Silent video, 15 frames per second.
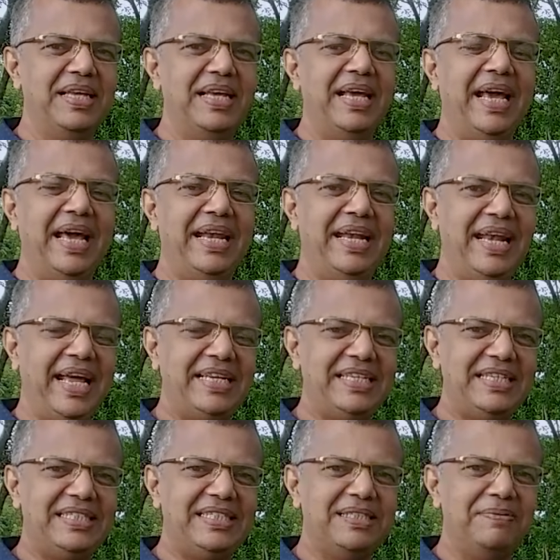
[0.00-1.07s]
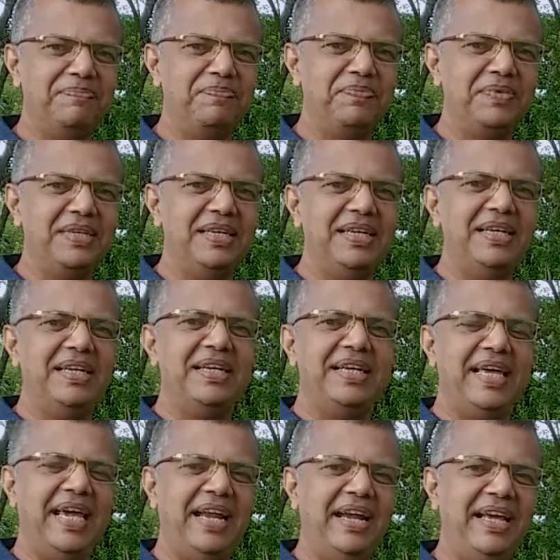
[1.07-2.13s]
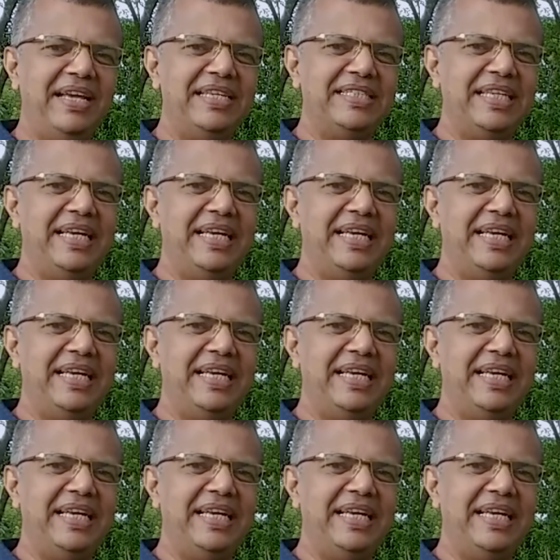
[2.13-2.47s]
And latex, Kerala is